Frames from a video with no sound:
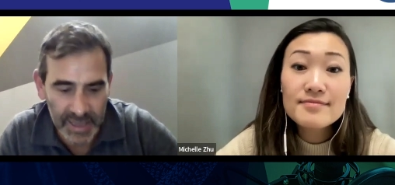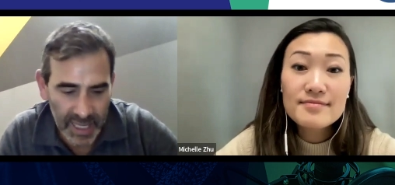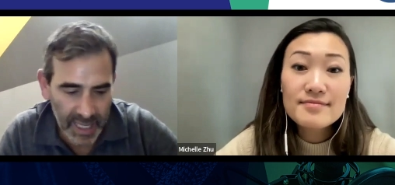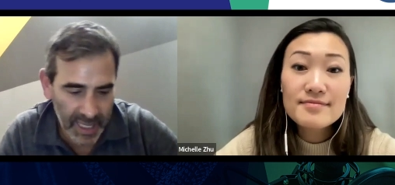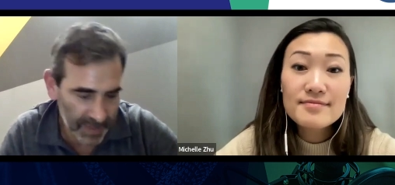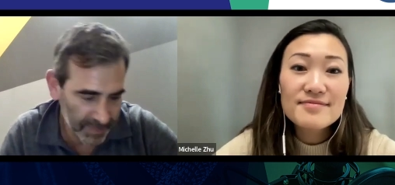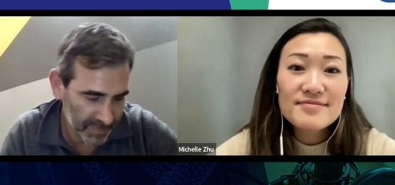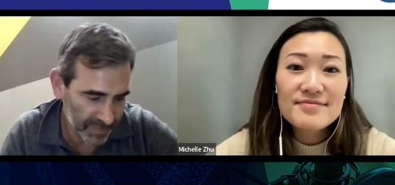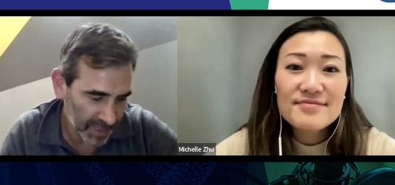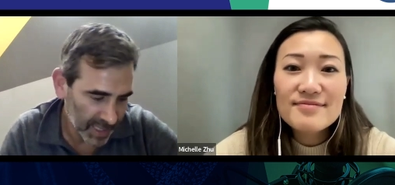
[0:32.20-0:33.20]

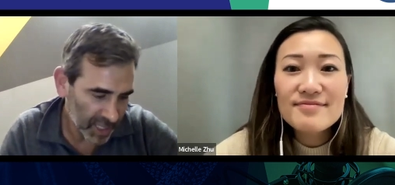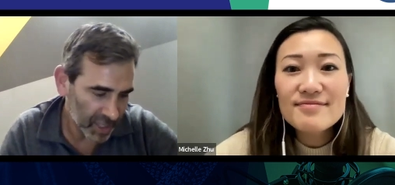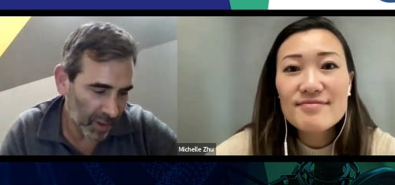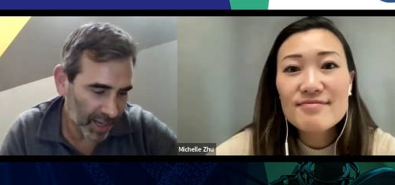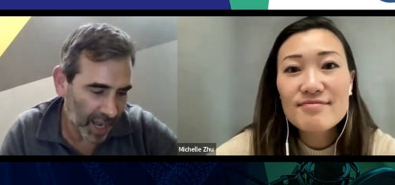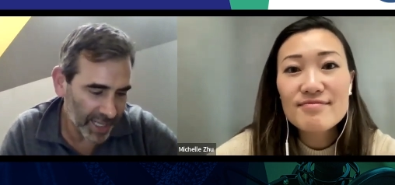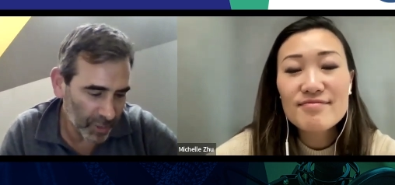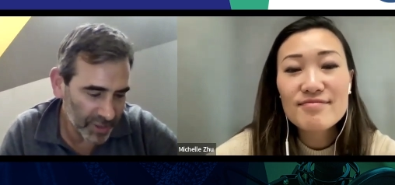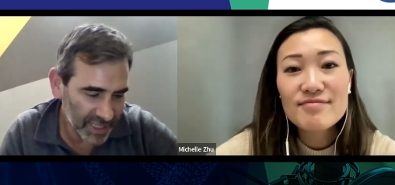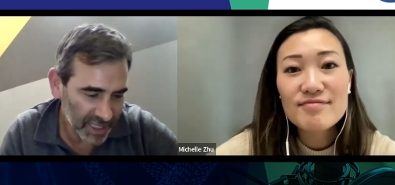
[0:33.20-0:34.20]
Speaker 1: um, you know, I, I,
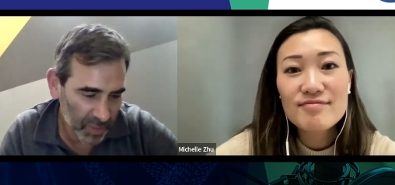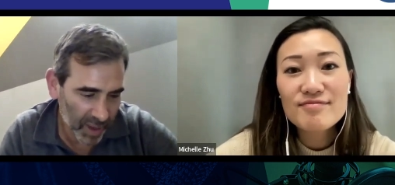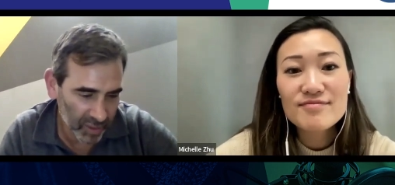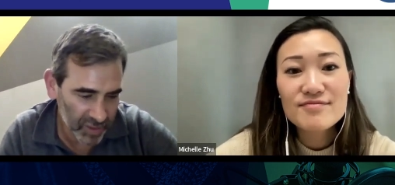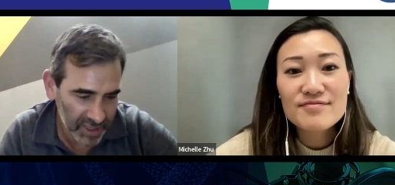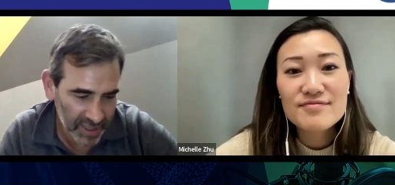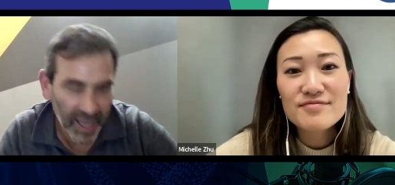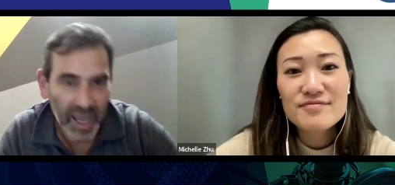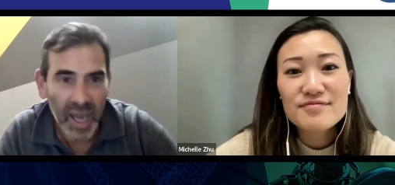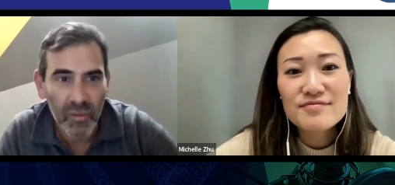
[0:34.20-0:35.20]
noticed as well, just
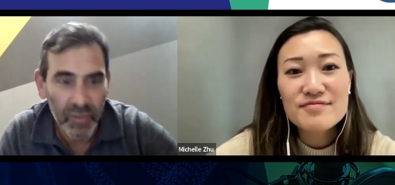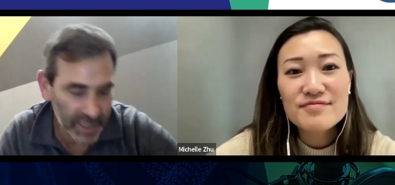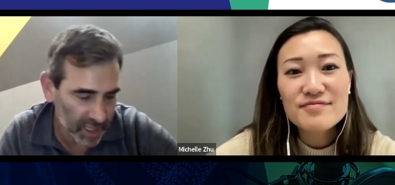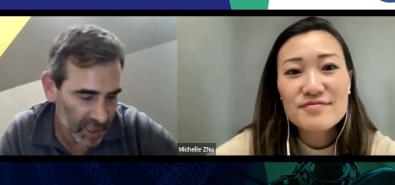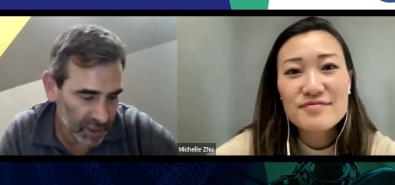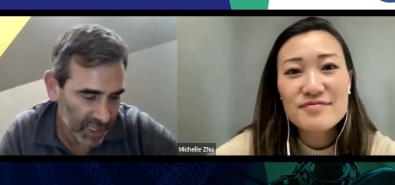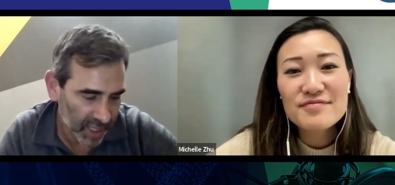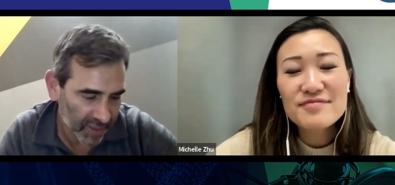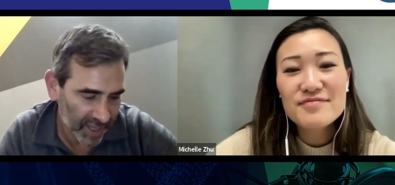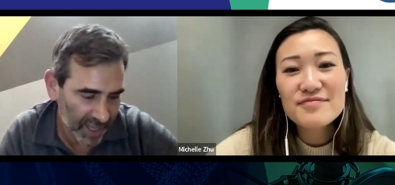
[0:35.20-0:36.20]
like kind of researching,
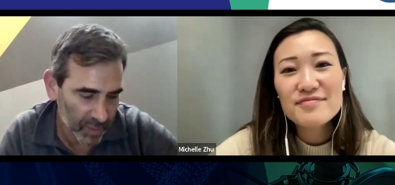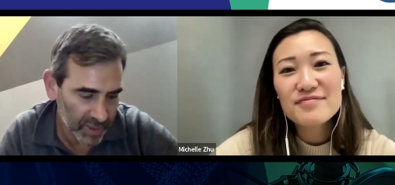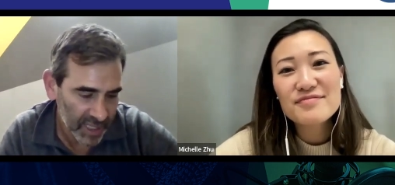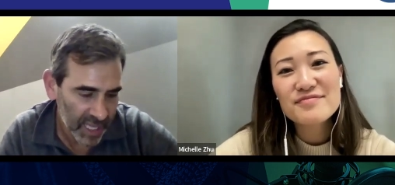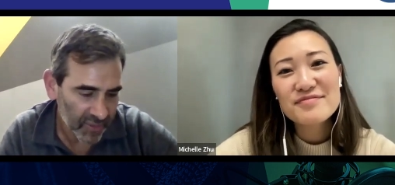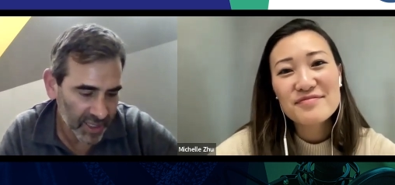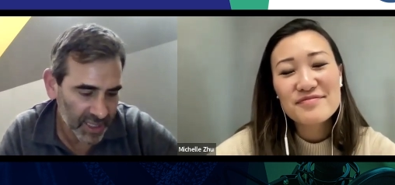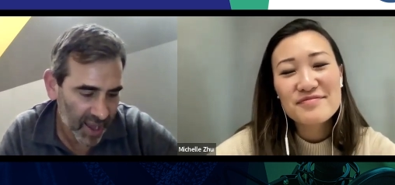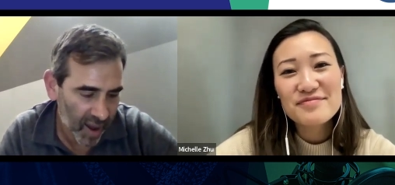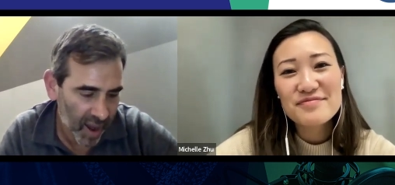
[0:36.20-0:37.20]
I think it was the
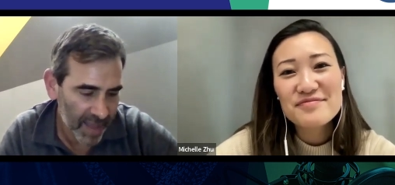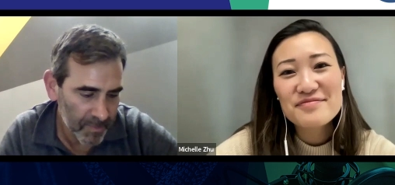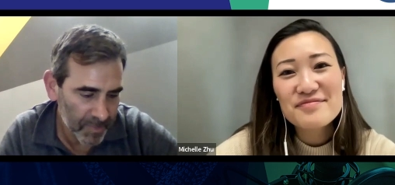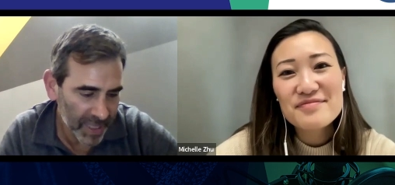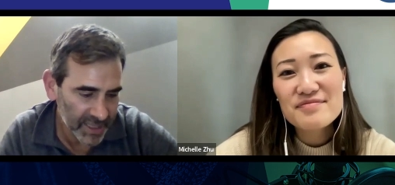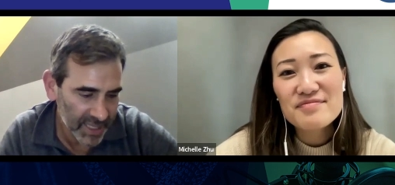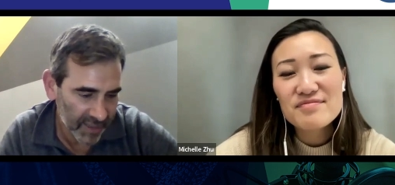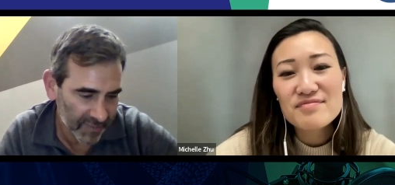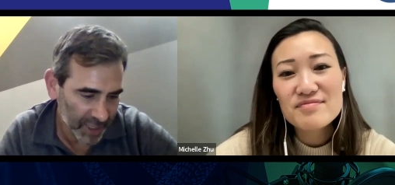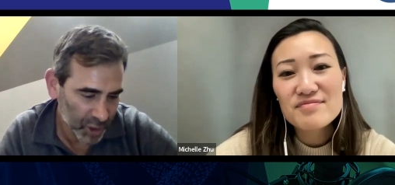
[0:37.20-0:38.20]
Time Best
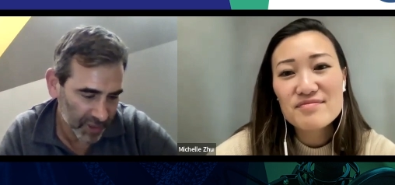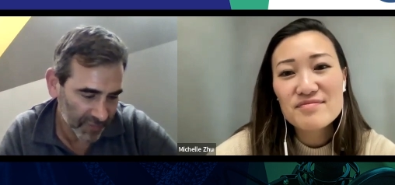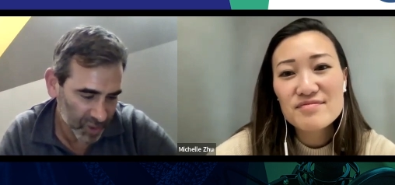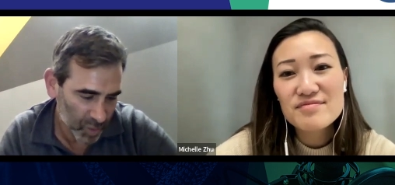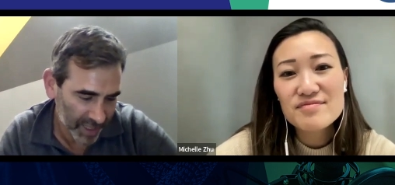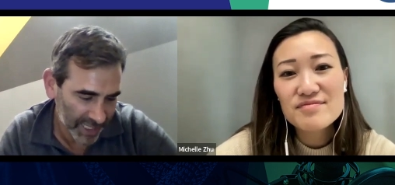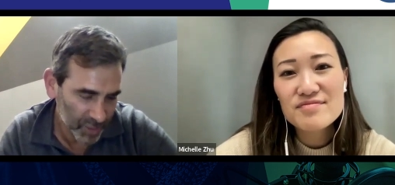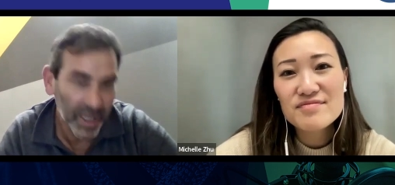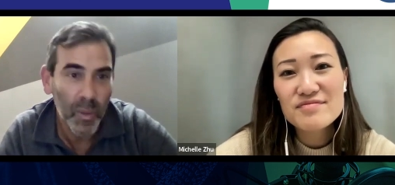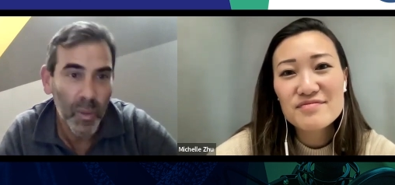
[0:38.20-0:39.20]
Innovation of
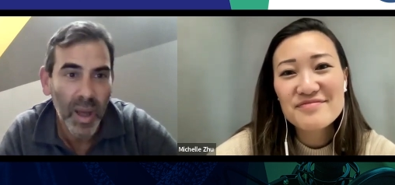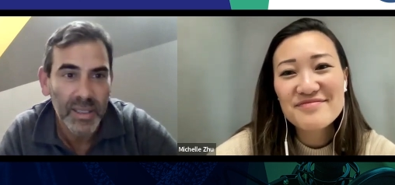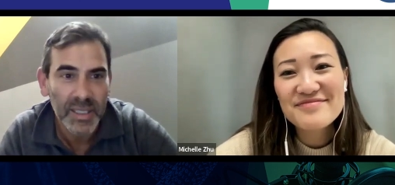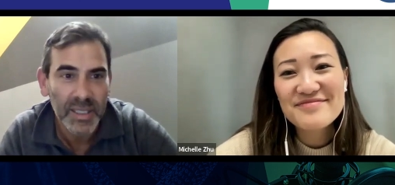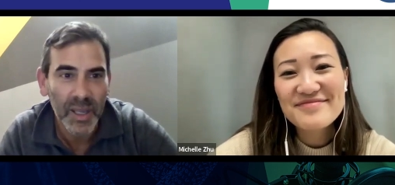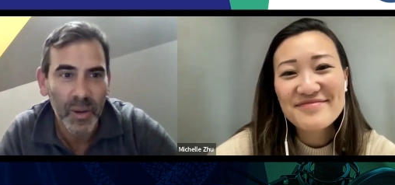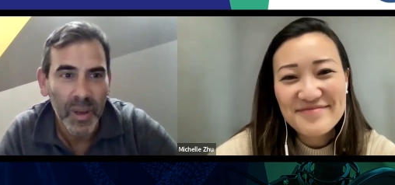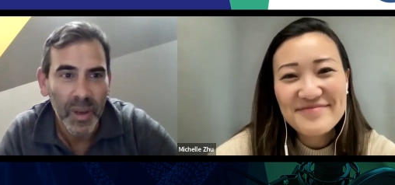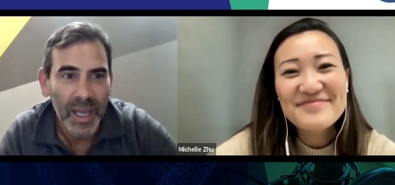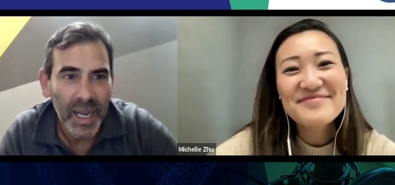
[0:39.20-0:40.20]
2021. So,
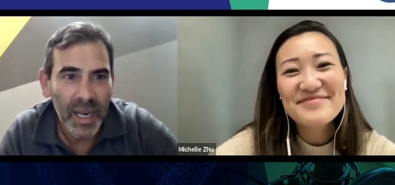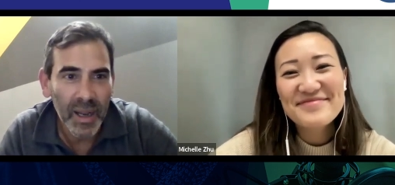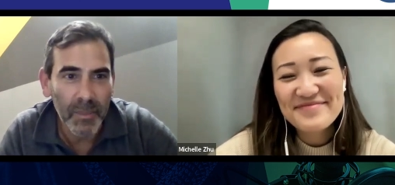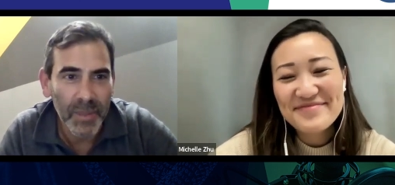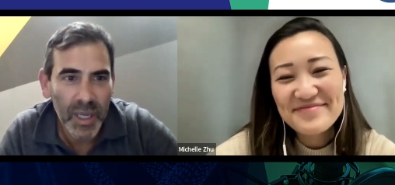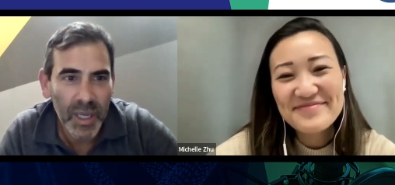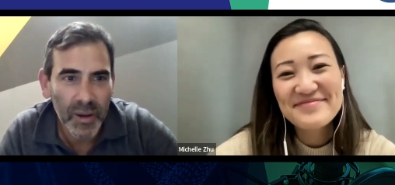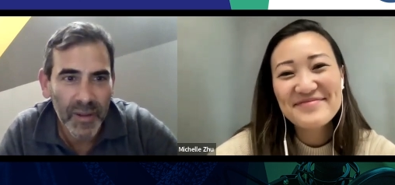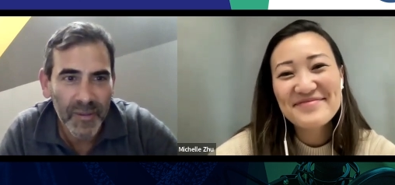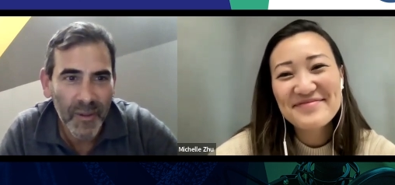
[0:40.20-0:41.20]
look, Michelle,
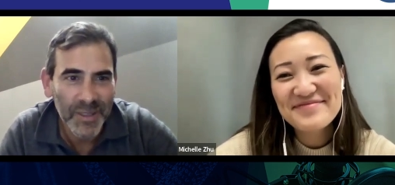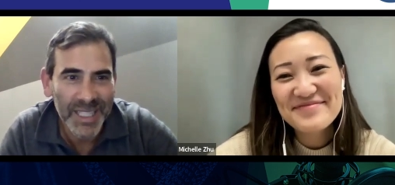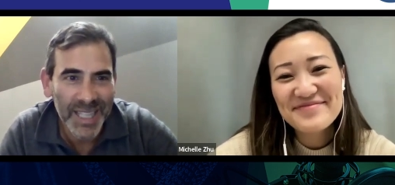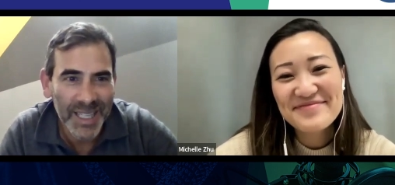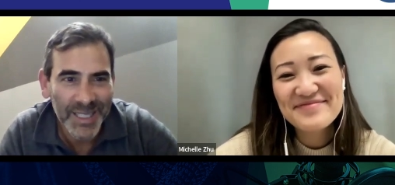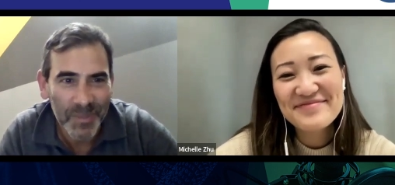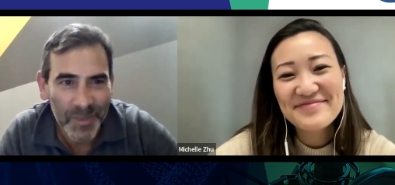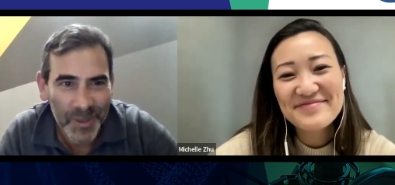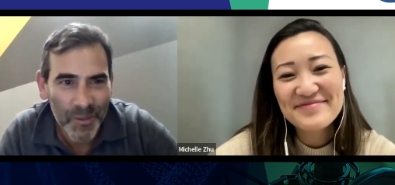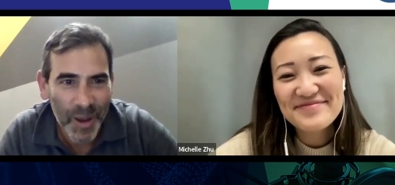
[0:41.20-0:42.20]
you've mm-hmm. obviously done
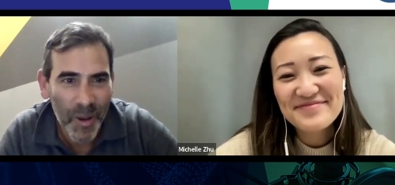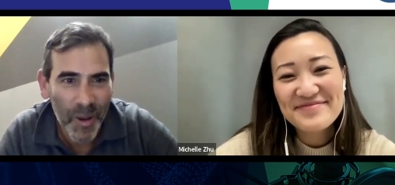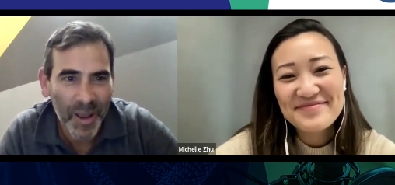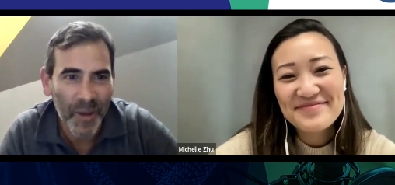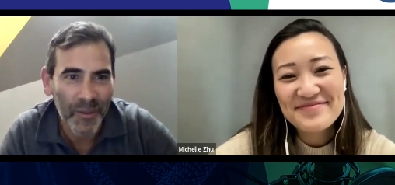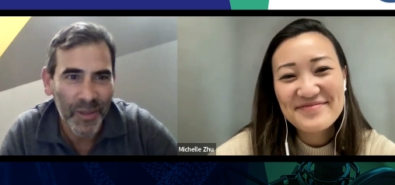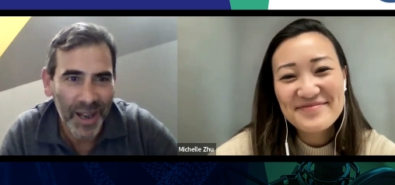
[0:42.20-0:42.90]
some great work over the